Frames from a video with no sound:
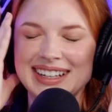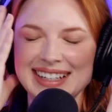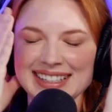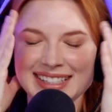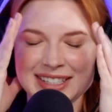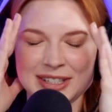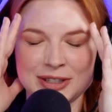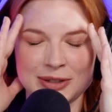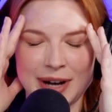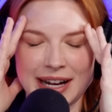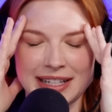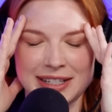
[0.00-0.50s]

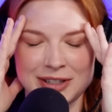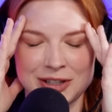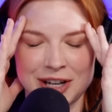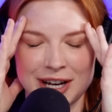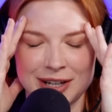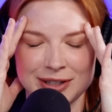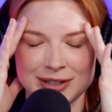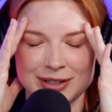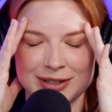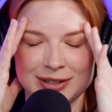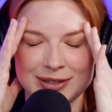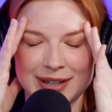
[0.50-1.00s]
Straight to
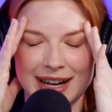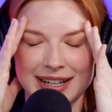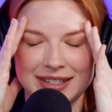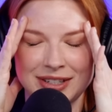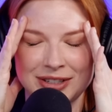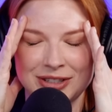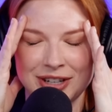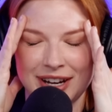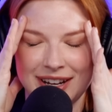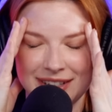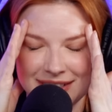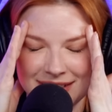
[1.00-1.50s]
jail. Straight
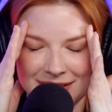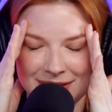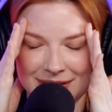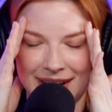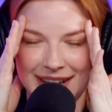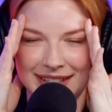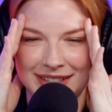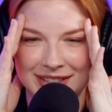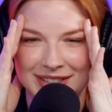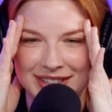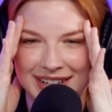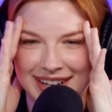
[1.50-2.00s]
to jail.
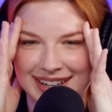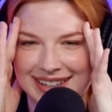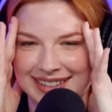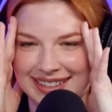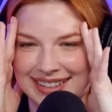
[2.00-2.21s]
Straight to jail.